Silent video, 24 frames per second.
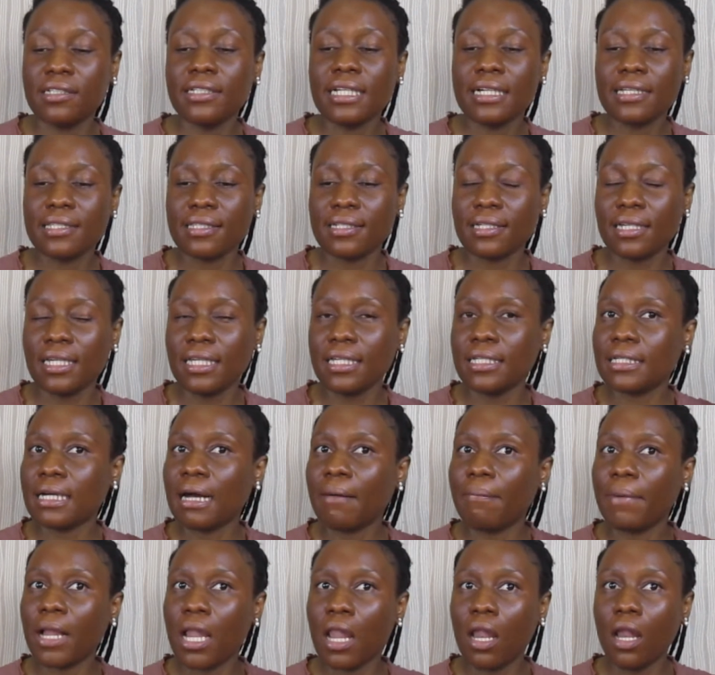it doesn't eat
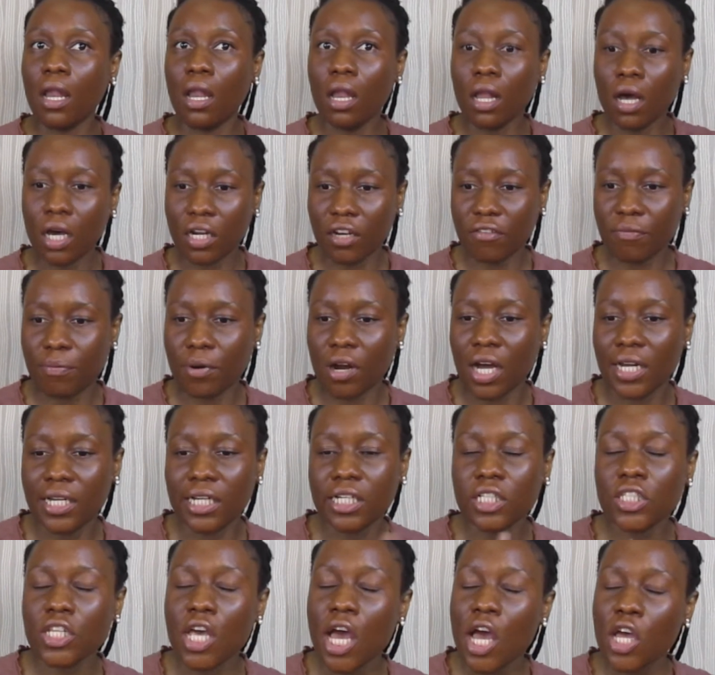up a lot of
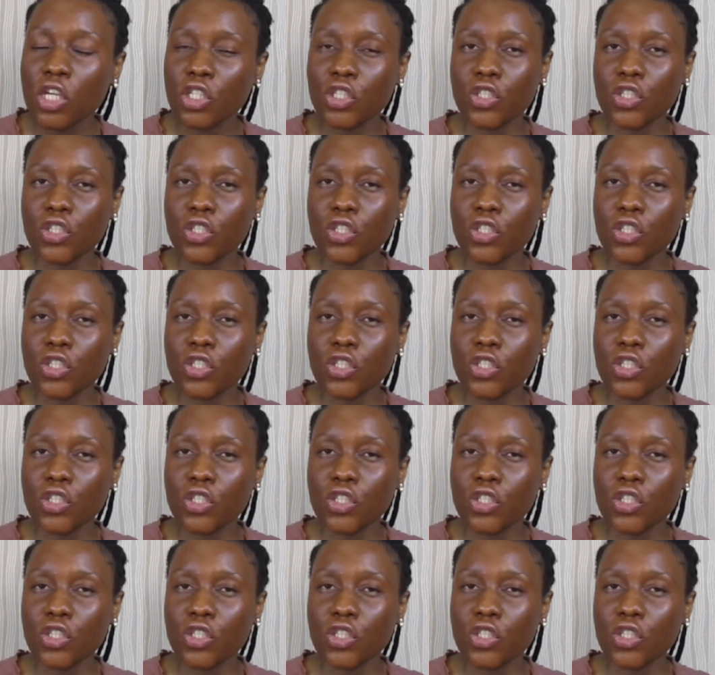product.